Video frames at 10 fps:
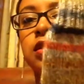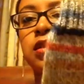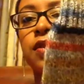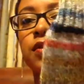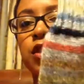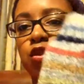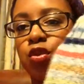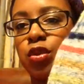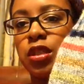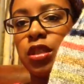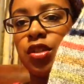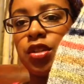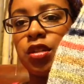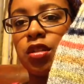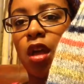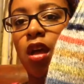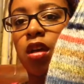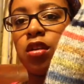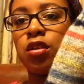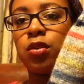72 stitches
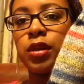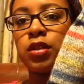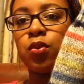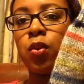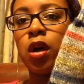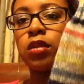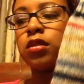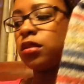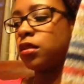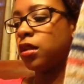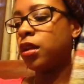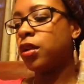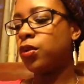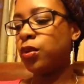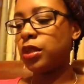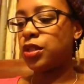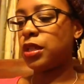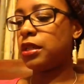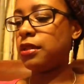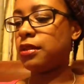on US 1, which
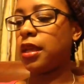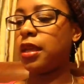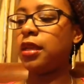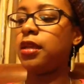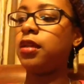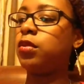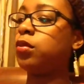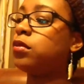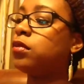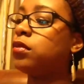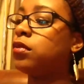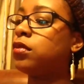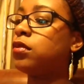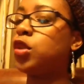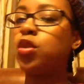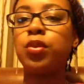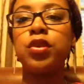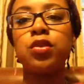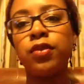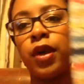is a
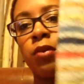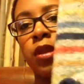2.25